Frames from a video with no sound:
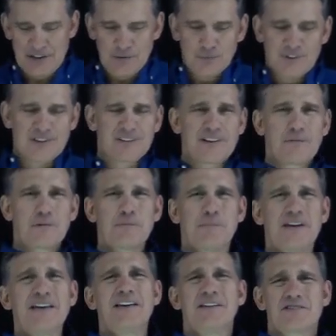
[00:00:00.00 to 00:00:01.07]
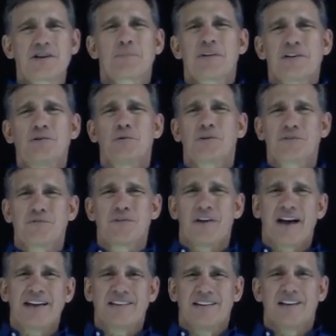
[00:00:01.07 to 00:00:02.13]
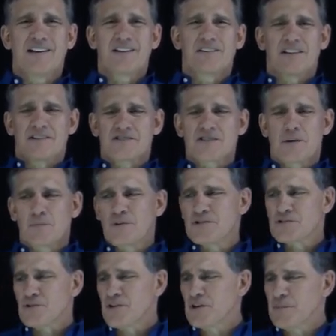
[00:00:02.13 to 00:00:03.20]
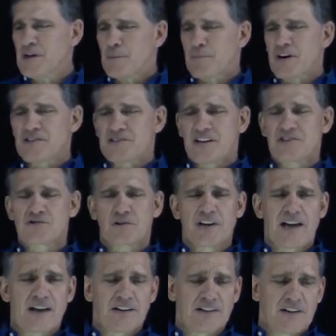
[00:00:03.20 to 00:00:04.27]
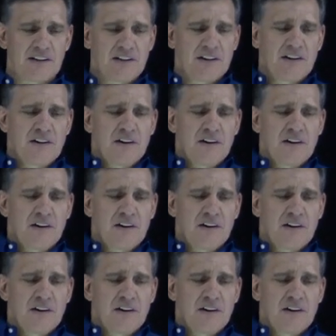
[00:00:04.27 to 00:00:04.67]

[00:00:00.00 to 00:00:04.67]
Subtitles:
Well, it would be something to the idea that someone's going to be a presidential candidate.